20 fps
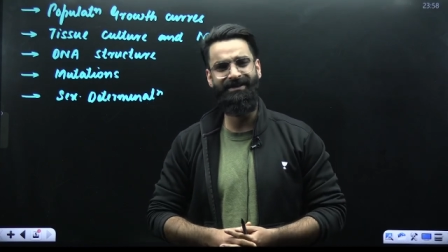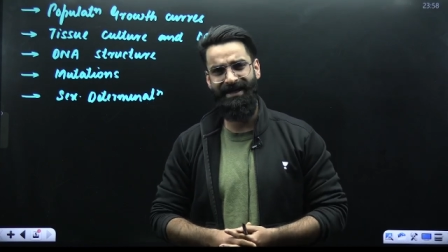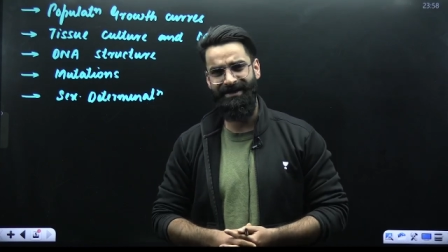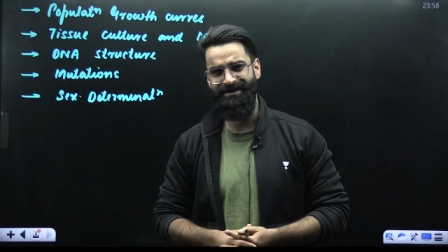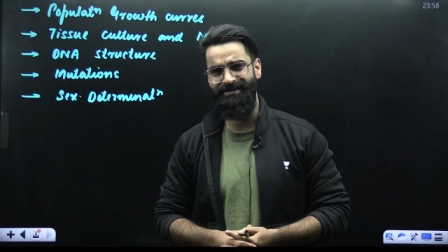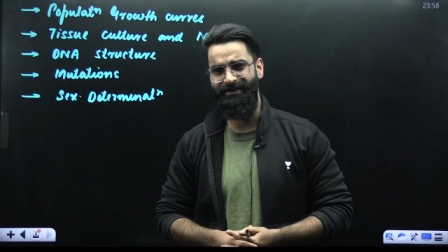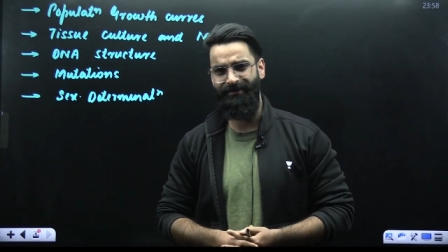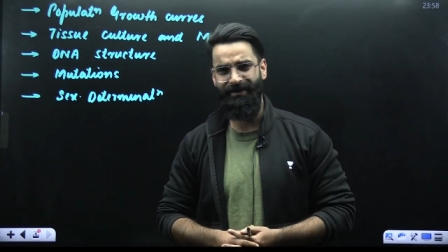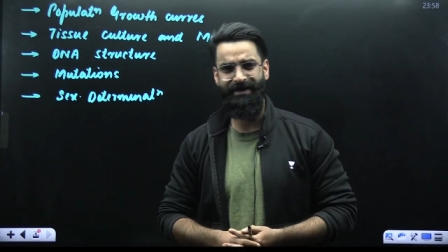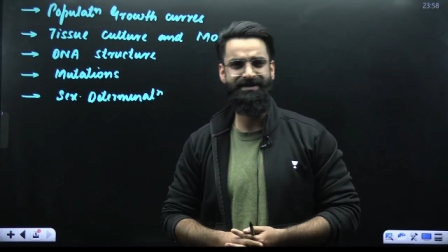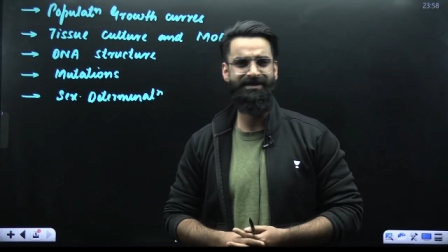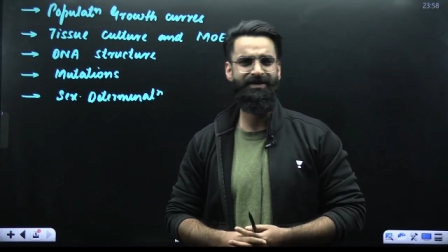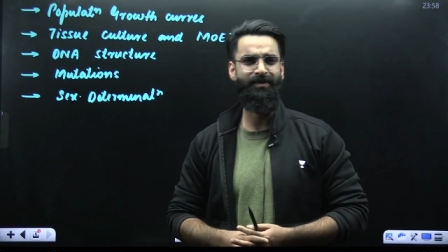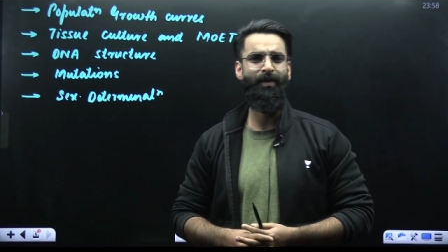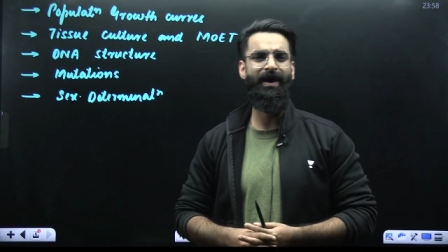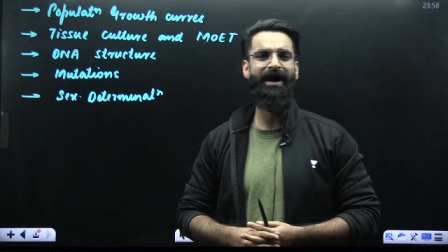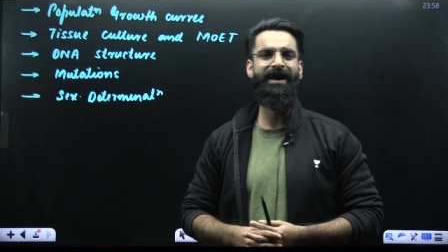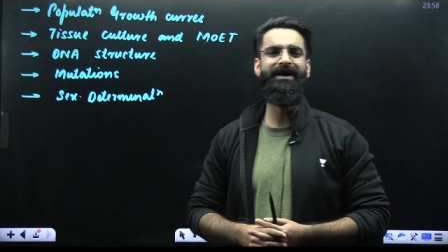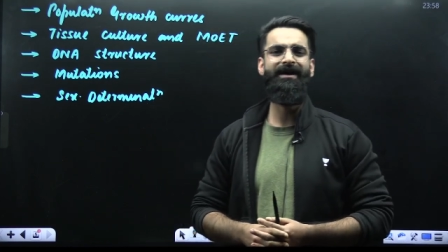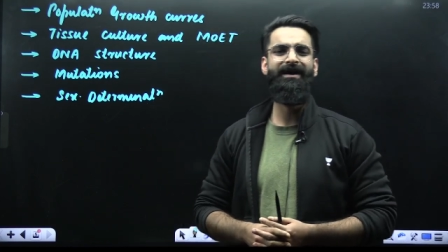That's the reason
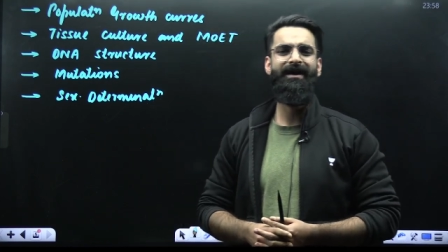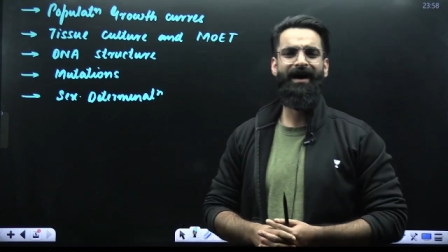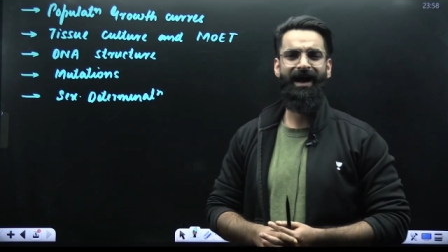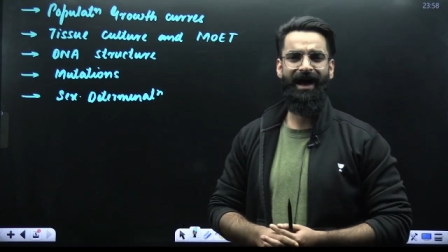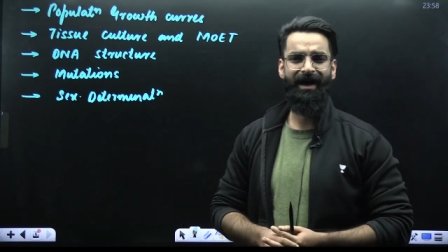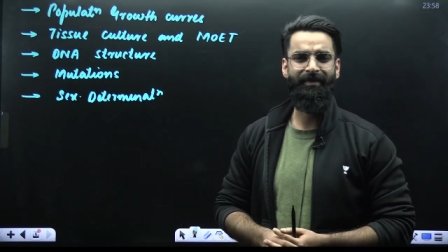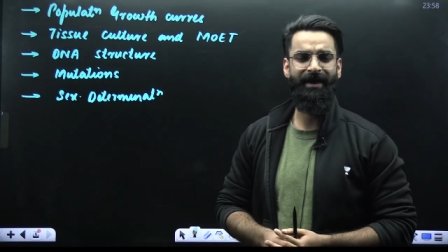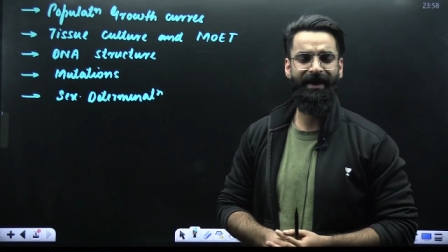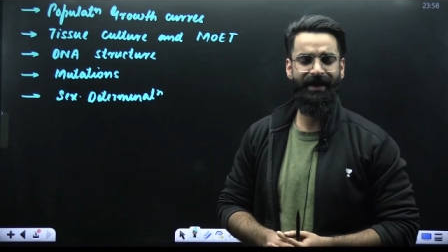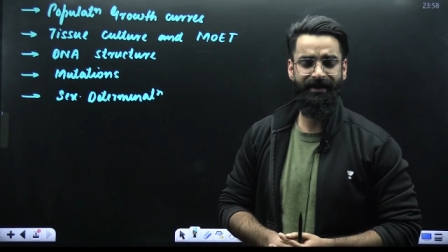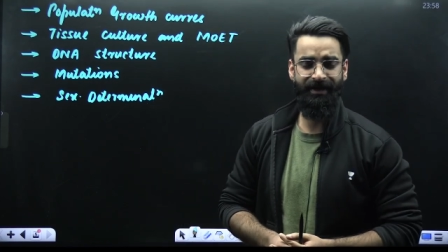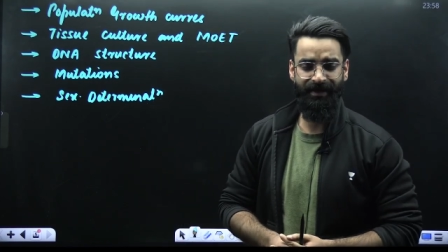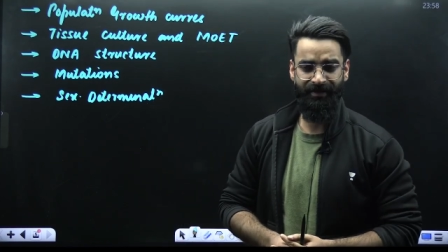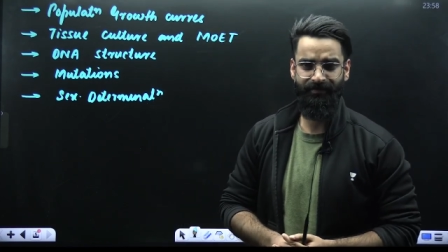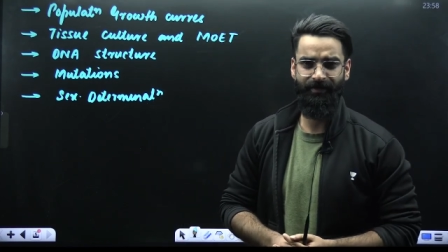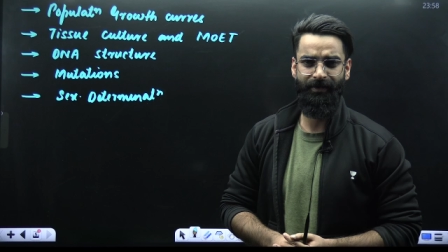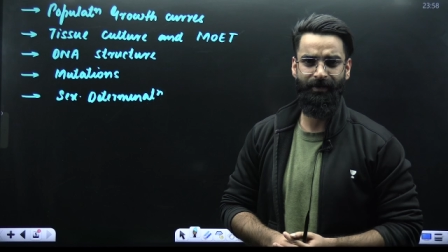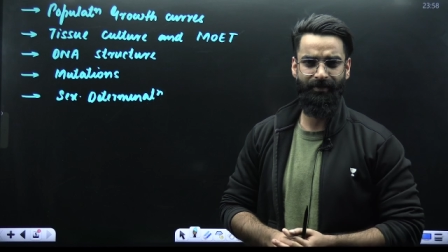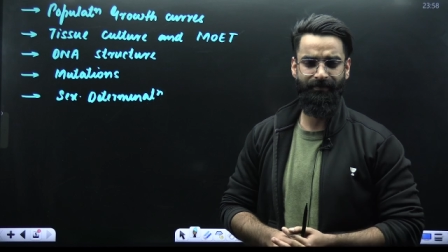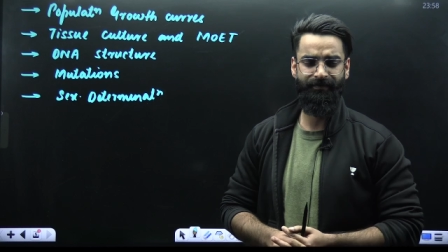why I'm here in
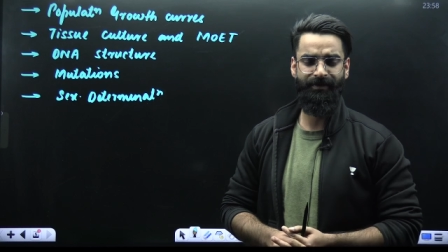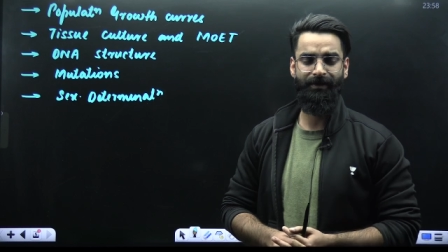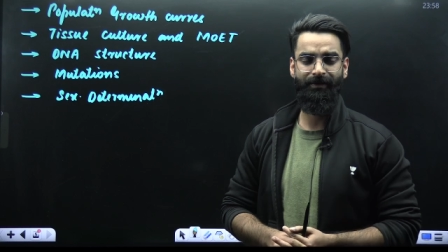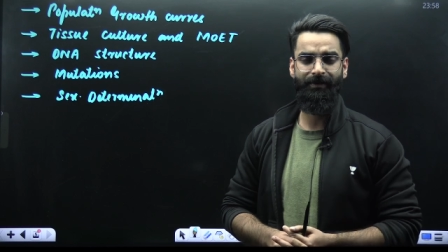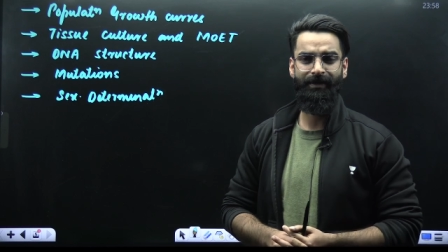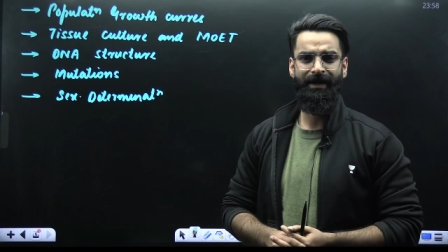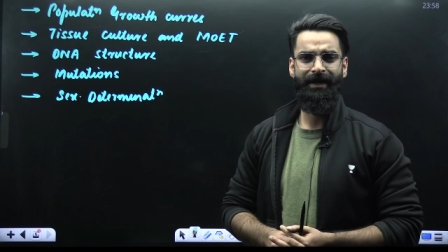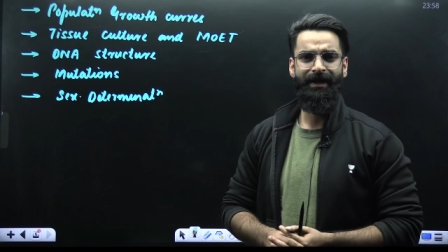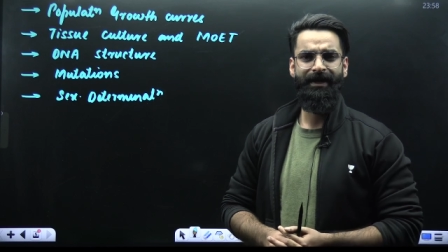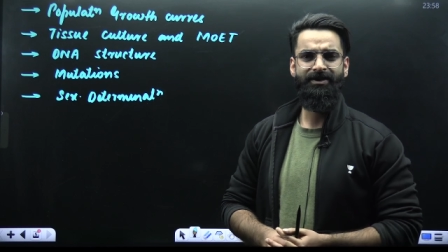front of you.